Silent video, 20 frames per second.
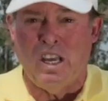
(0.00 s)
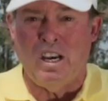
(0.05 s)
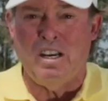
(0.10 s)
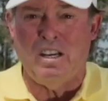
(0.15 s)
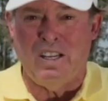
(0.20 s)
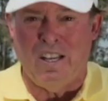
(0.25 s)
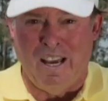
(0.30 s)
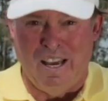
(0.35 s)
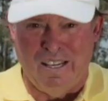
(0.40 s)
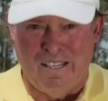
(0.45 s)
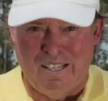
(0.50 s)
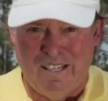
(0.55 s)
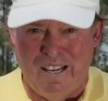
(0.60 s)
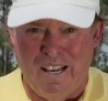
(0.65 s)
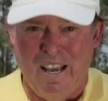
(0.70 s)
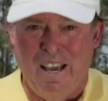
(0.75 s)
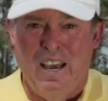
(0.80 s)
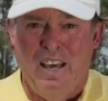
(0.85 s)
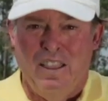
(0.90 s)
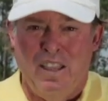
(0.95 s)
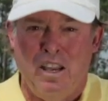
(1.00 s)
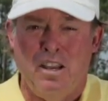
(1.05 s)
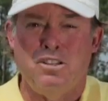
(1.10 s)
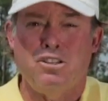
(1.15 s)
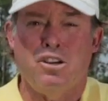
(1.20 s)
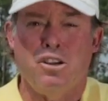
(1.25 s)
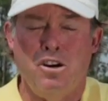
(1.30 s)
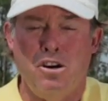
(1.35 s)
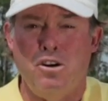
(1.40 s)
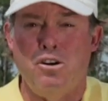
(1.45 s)
set of tests
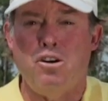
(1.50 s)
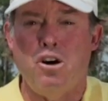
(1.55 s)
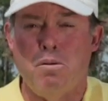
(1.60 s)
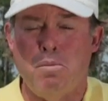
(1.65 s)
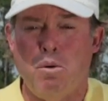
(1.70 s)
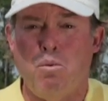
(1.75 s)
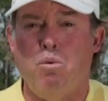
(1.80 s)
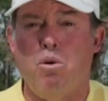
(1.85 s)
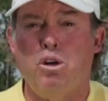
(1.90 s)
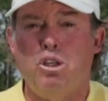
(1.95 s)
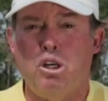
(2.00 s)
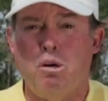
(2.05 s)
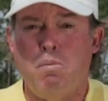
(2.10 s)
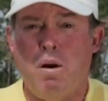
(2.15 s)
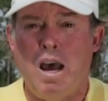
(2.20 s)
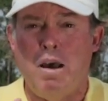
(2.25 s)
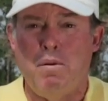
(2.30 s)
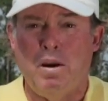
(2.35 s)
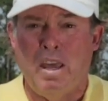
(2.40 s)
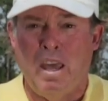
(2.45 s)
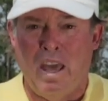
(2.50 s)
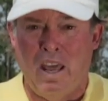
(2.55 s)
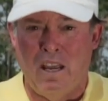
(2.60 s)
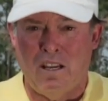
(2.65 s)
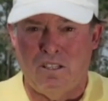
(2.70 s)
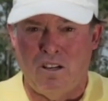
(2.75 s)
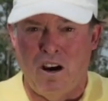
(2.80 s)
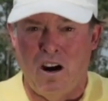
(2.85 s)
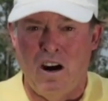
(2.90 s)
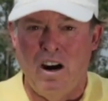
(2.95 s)
that's gonna determine what your
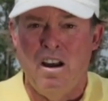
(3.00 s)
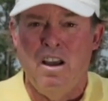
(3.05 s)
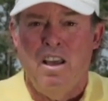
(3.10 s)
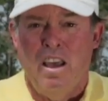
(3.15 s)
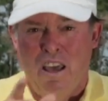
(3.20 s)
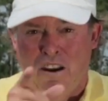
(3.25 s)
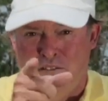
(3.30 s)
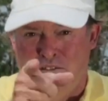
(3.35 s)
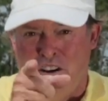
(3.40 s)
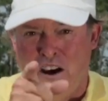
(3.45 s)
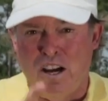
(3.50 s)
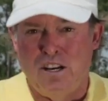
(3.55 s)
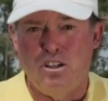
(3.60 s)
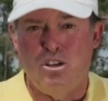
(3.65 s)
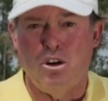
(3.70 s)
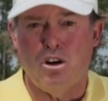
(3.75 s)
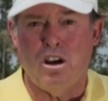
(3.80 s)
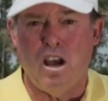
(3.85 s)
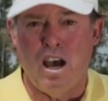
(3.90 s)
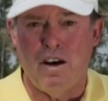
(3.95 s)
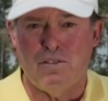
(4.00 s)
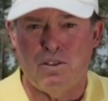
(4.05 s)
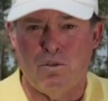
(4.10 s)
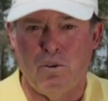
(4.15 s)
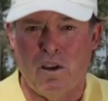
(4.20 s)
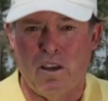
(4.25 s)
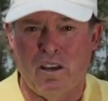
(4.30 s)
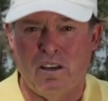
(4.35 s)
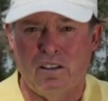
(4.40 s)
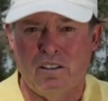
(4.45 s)
biomechanics are and find your golf
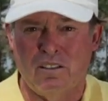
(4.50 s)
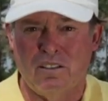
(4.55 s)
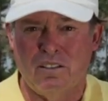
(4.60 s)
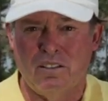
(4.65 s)
swing.